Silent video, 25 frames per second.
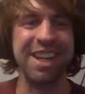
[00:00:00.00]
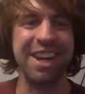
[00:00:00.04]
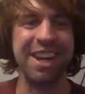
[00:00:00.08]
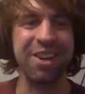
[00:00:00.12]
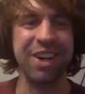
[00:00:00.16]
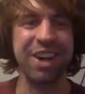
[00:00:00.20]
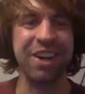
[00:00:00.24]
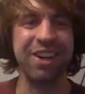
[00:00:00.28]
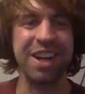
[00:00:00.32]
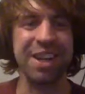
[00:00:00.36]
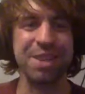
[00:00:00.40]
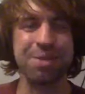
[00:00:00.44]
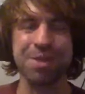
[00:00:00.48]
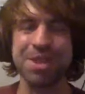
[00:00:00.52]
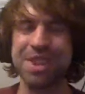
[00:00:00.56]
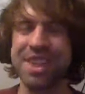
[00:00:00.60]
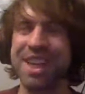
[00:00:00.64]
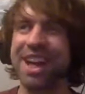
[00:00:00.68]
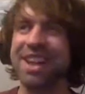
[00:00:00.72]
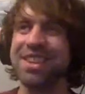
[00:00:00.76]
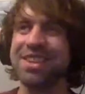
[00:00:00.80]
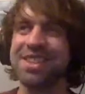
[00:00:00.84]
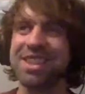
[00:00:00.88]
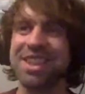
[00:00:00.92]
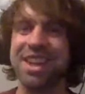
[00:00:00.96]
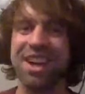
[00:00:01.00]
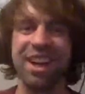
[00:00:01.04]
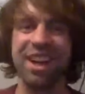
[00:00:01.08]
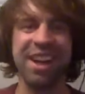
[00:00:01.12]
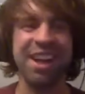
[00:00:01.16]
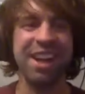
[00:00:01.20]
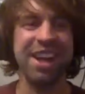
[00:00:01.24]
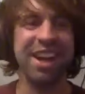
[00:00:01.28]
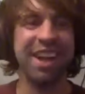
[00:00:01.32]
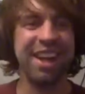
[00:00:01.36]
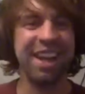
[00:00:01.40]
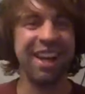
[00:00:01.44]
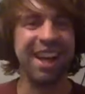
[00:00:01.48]
Alcaraz was the answer
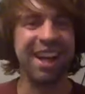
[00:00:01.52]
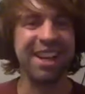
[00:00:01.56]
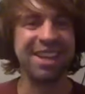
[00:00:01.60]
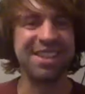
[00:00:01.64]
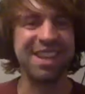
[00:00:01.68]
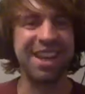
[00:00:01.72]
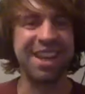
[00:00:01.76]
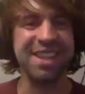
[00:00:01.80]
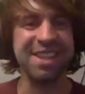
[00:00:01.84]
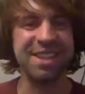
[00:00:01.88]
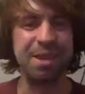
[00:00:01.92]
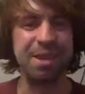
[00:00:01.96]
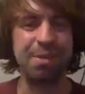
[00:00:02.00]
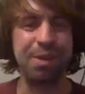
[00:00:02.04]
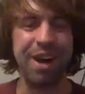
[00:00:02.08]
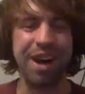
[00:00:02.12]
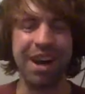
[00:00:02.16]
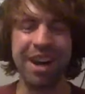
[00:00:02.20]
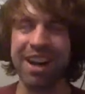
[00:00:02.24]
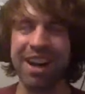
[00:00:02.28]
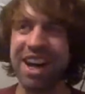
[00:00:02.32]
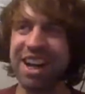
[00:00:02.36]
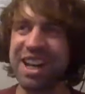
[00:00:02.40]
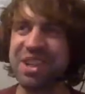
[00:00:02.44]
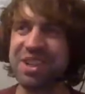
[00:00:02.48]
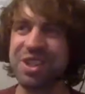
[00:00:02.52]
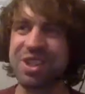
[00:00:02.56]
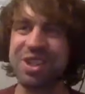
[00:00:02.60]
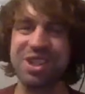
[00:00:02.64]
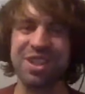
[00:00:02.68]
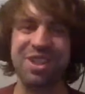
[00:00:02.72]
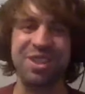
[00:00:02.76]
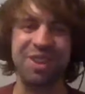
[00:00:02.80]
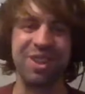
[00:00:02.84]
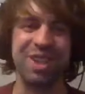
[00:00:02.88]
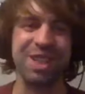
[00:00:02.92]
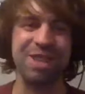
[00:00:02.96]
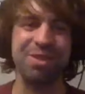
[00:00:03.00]
at centre back. He just
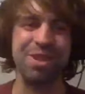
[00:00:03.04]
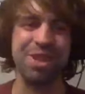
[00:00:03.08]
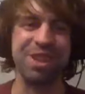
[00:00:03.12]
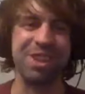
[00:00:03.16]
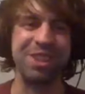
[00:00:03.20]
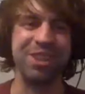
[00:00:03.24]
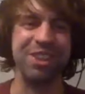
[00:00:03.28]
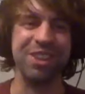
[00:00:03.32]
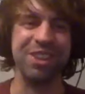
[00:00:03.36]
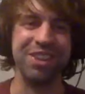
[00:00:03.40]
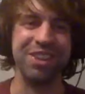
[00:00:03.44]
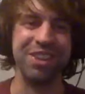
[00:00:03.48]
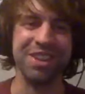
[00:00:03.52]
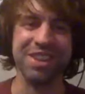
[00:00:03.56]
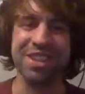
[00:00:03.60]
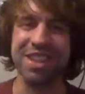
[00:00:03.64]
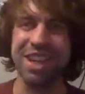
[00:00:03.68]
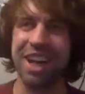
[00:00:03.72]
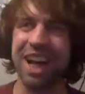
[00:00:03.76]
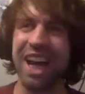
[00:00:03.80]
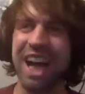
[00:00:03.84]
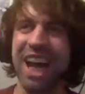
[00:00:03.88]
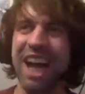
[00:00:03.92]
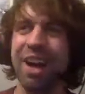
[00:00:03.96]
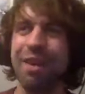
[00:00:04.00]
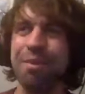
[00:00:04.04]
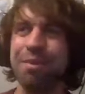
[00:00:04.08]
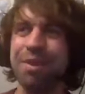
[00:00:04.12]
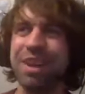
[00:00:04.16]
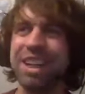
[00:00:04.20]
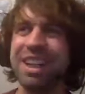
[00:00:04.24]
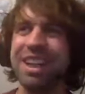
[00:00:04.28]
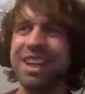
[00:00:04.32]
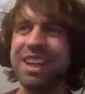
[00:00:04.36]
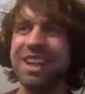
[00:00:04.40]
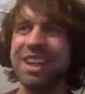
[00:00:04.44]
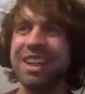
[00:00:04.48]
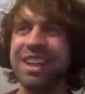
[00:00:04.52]
stuck to his guns.
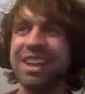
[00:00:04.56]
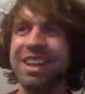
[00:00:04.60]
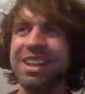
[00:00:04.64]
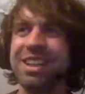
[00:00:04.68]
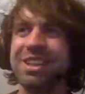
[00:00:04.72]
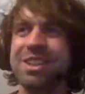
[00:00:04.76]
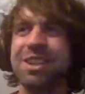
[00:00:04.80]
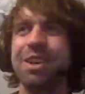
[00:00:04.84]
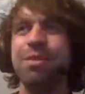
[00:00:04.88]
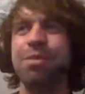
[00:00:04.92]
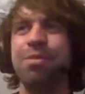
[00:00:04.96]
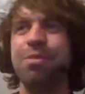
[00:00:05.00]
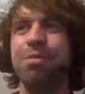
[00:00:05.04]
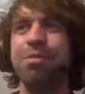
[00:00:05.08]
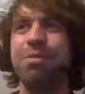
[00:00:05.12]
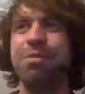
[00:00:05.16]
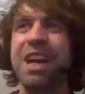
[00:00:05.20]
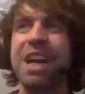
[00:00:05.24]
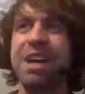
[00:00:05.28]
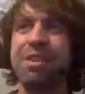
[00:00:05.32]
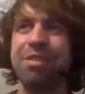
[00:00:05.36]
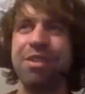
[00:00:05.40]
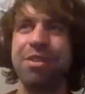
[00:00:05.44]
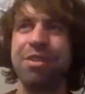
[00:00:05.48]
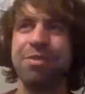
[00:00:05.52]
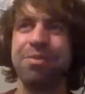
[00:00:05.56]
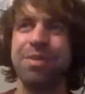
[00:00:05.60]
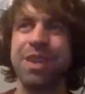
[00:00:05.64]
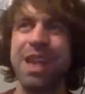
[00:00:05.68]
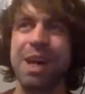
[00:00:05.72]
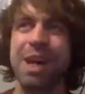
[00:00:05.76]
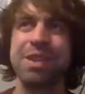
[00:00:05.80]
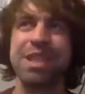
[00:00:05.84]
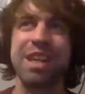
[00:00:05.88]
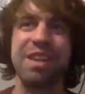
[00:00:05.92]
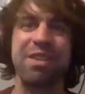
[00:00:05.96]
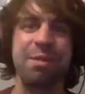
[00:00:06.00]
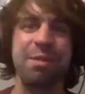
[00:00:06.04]
So that
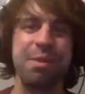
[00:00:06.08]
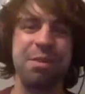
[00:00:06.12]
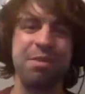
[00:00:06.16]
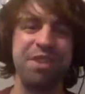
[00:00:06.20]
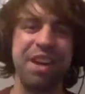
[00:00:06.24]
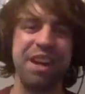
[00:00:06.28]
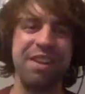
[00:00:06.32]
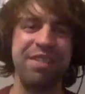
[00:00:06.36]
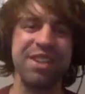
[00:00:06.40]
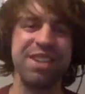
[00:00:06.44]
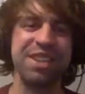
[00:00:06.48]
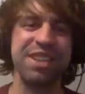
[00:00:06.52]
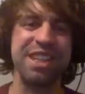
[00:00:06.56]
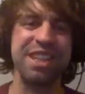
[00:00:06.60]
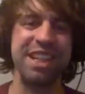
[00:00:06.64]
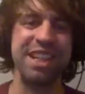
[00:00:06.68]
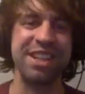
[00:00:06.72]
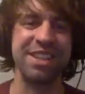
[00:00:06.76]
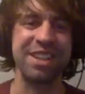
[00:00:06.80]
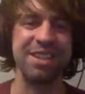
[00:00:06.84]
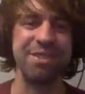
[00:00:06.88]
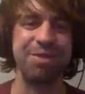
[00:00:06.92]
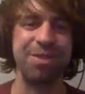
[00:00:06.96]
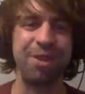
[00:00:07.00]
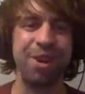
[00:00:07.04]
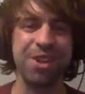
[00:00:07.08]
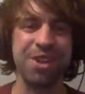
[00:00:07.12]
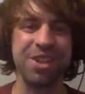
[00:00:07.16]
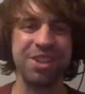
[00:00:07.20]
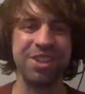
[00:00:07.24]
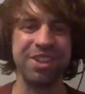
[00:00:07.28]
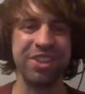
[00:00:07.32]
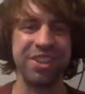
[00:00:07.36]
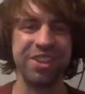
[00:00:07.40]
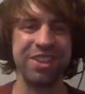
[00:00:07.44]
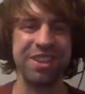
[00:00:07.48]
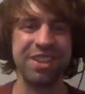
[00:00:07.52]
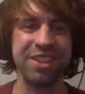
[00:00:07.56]
was definitely my favourite season of watching
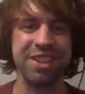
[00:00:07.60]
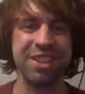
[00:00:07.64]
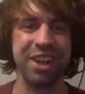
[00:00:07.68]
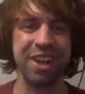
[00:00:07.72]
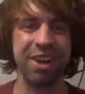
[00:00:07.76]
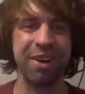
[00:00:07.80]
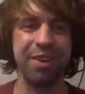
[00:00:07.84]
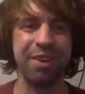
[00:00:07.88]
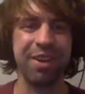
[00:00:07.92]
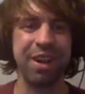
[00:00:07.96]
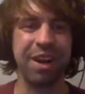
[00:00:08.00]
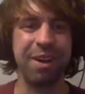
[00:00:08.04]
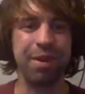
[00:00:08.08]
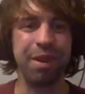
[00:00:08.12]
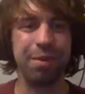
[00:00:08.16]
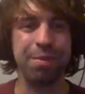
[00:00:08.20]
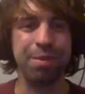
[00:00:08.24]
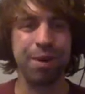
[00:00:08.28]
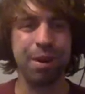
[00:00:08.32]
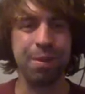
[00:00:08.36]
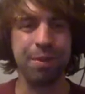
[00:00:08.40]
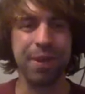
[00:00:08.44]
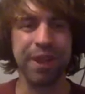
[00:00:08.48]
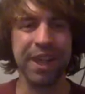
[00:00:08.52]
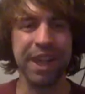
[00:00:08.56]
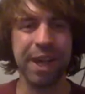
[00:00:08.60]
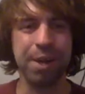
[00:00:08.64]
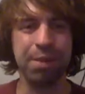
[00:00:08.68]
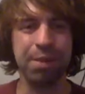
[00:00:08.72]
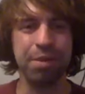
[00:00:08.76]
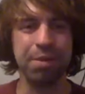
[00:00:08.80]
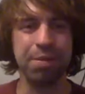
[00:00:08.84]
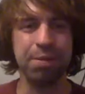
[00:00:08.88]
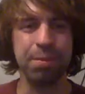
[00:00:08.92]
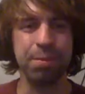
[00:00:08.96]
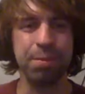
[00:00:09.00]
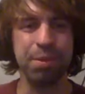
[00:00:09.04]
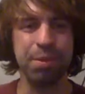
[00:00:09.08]
us. So I'll probably
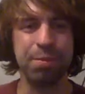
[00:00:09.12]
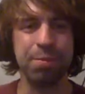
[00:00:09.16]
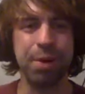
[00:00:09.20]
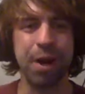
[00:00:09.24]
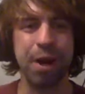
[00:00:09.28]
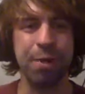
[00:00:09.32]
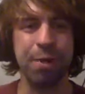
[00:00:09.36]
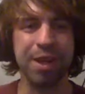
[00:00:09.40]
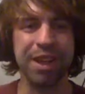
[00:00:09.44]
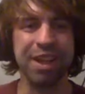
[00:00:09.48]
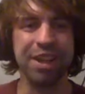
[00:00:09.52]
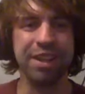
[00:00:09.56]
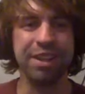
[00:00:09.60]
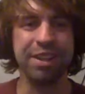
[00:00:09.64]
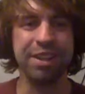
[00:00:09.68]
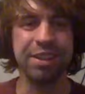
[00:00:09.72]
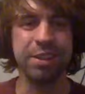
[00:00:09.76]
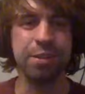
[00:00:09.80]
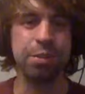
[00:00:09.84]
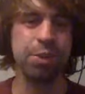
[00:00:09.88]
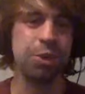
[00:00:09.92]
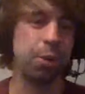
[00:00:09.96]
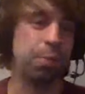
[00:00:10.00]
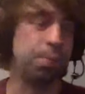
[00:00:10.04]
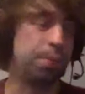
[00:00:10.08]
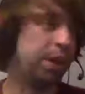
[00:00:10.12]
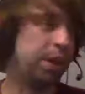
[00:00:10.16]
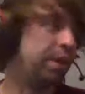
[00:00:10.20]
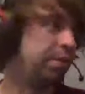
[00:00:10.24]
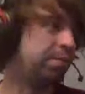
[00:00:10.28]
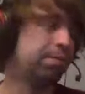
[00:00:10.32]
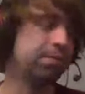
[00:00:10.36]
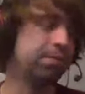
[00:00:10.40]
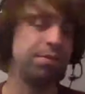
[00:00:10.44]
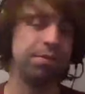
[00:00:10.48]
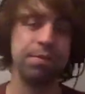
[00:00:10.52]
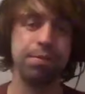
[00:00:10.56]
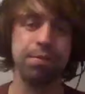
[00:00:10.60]
go with Bobby, who could be
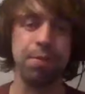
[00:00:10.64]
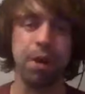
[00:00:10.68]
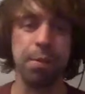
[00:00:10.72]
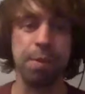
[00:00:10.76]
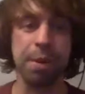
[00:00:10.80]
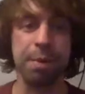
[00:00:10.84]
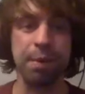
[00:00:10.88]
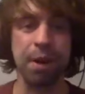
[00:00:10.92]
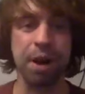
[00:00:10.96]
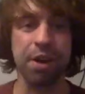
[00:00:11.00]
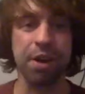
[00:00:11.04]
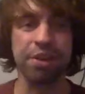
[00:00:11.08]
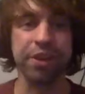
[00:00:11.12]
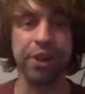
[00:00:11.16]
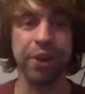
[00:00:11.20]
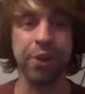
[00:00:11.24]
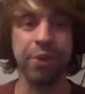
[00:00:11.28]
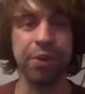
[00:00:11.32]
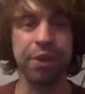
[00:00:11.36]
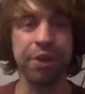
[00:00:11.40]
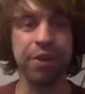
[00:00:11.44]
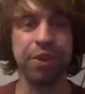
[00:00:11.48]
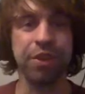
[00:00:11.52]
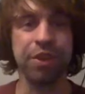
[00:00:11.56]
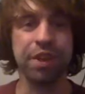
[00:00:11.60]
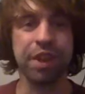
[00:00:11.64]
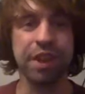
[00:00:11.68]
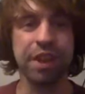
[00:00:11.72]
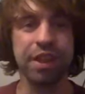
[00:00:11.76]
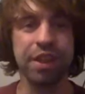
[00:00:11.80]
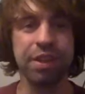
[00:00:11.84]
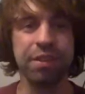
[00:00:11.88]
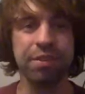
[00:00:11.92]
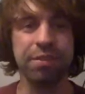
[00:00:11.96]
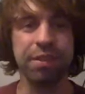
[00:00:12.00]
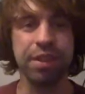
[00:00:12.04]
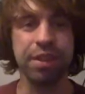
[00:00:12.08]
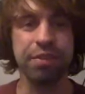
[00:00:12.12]
Bobby Barcelona, couldn't he,
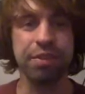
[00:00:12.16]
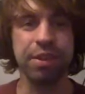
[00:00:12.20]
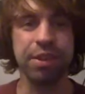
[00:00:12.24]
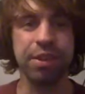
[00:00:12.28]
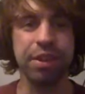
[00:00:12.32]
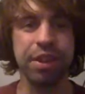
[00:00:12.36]
in a few